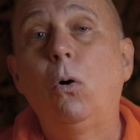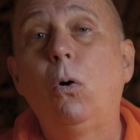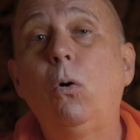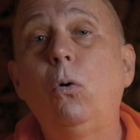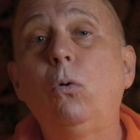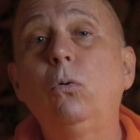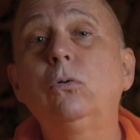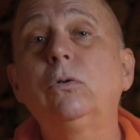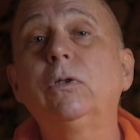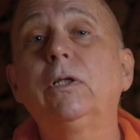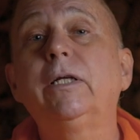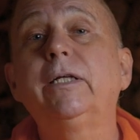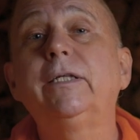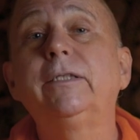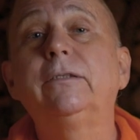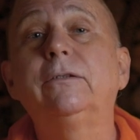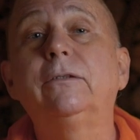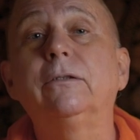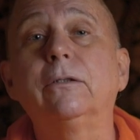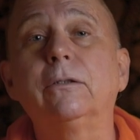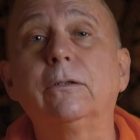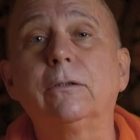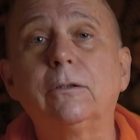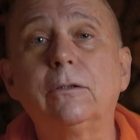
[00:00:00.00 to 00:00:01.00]
Only
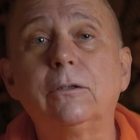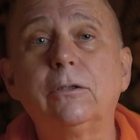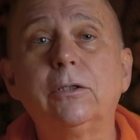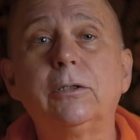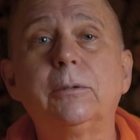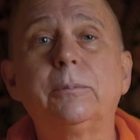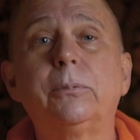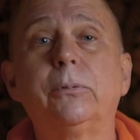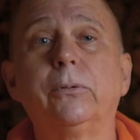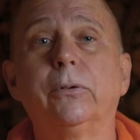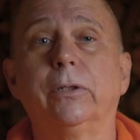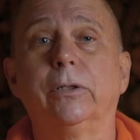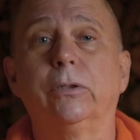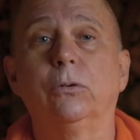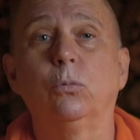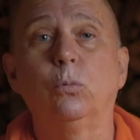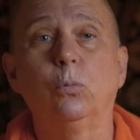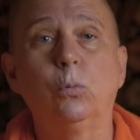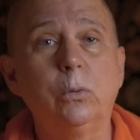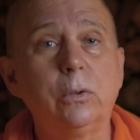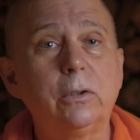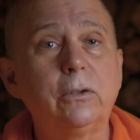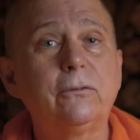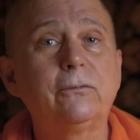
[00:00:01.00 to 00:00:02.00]
deliberate,
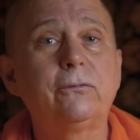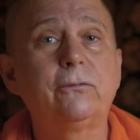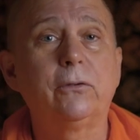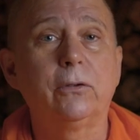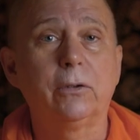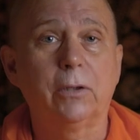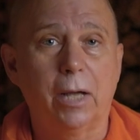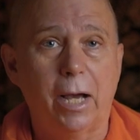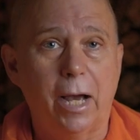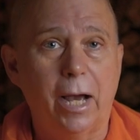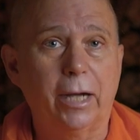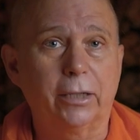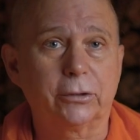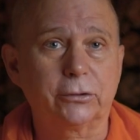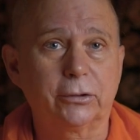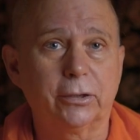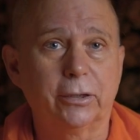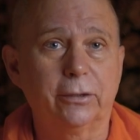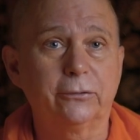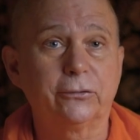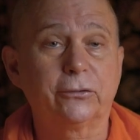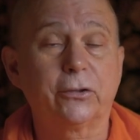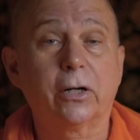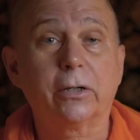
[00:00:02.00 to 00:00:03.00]
willful
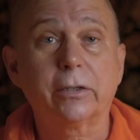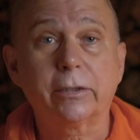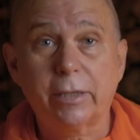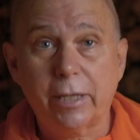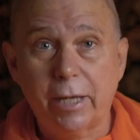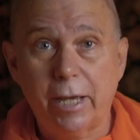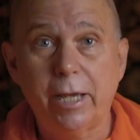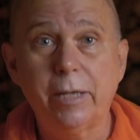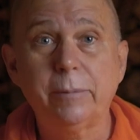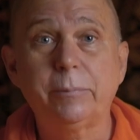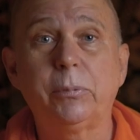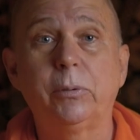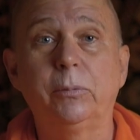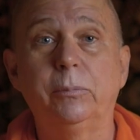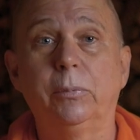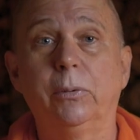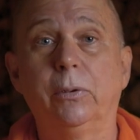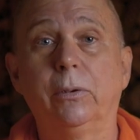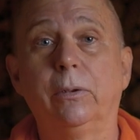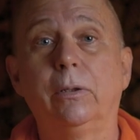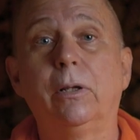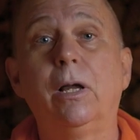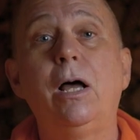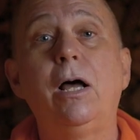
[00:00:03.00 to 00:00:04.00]
actions are
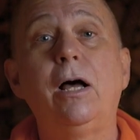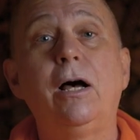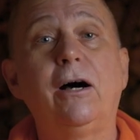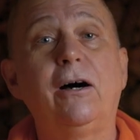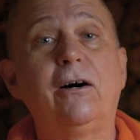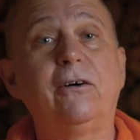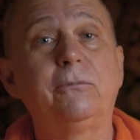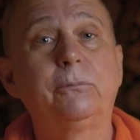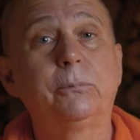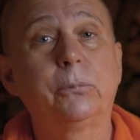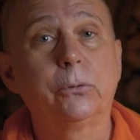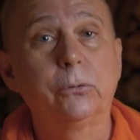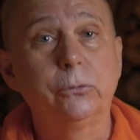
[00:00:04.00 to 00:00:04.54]
capable of